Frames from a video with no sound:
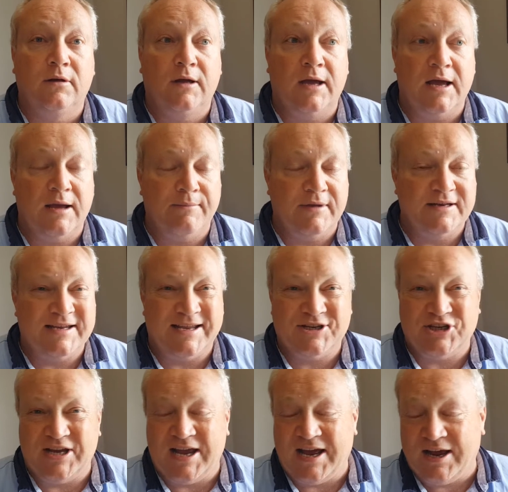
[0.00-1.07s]
Um,
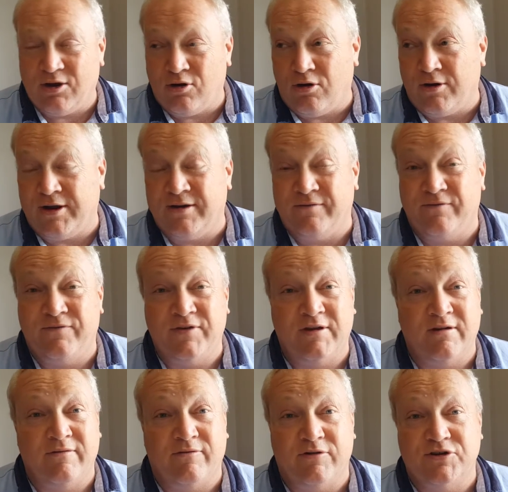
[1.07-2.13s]
she hung on in a
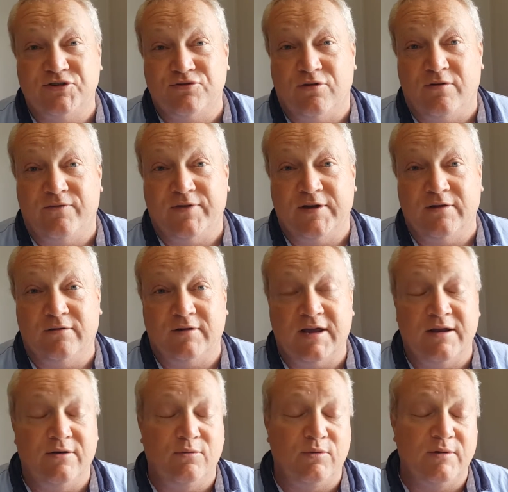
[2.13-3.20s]
very very strong field,
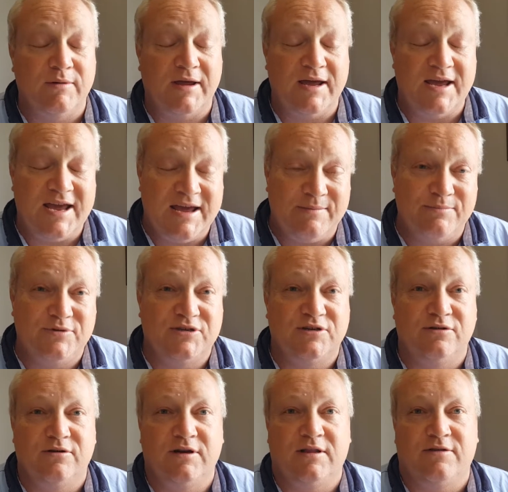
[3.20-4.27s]
and we were
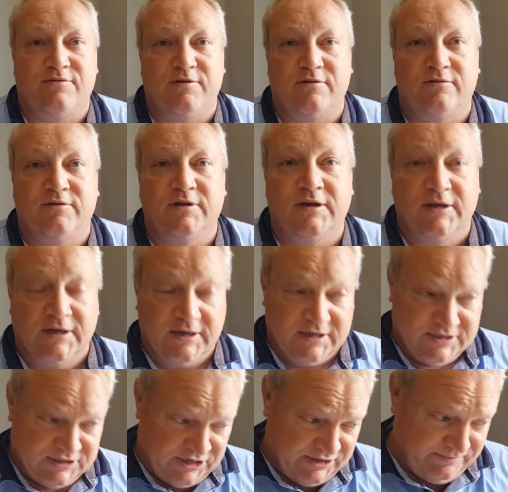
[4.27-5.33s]
absolutely thrilled.
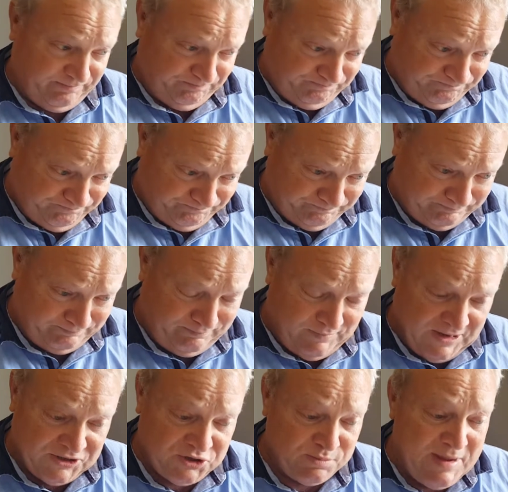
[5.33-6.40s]
So
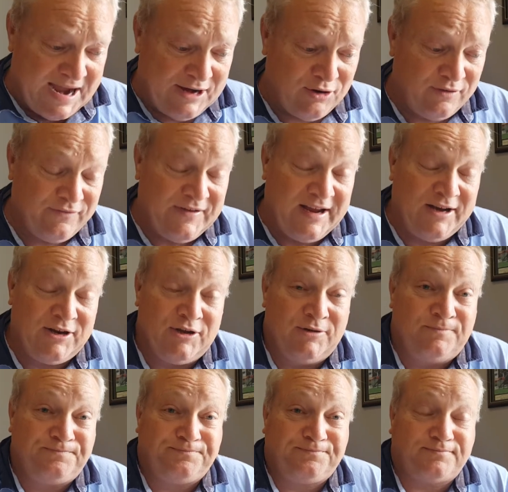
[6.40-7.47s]
it's made her
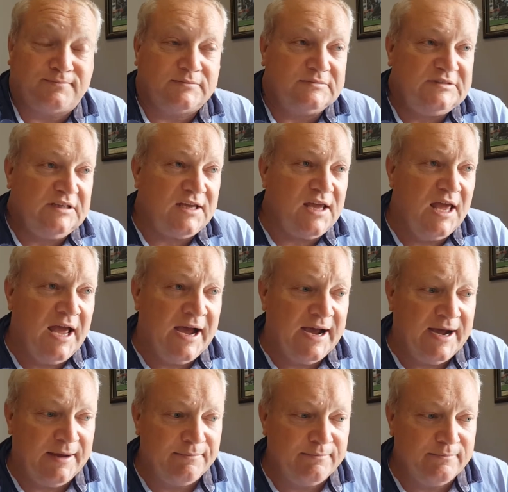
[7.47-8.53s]
value.
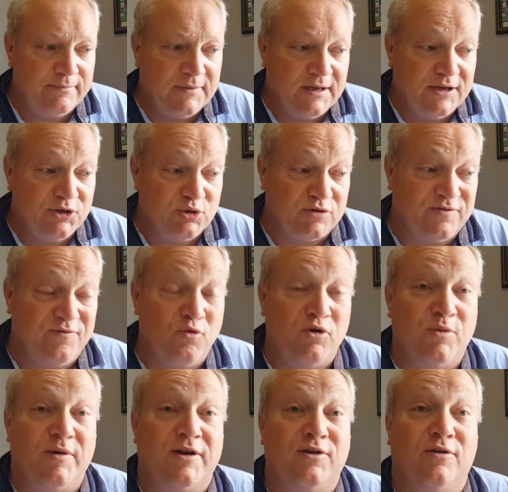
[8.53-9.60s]
Um, she was
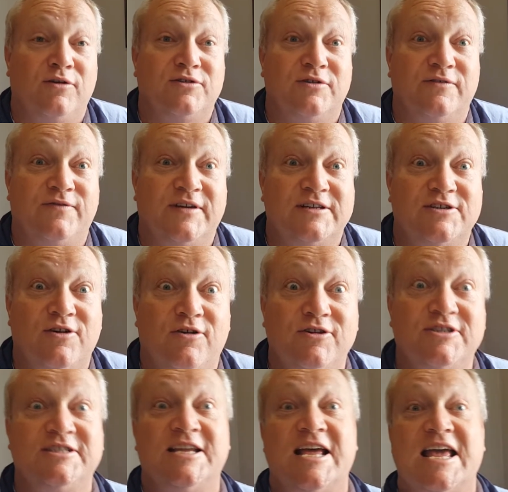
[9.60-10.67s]
forty one dollars on the fixed
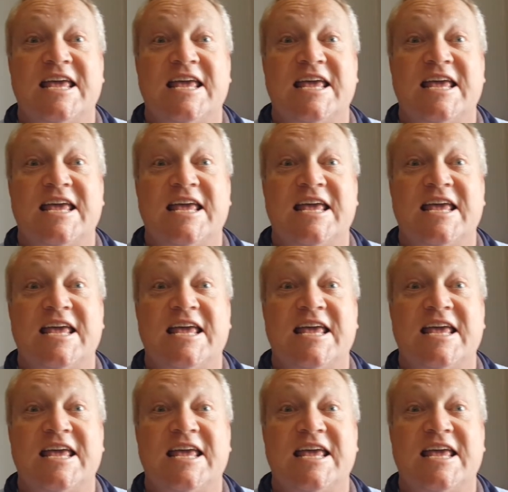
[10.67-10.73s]
odds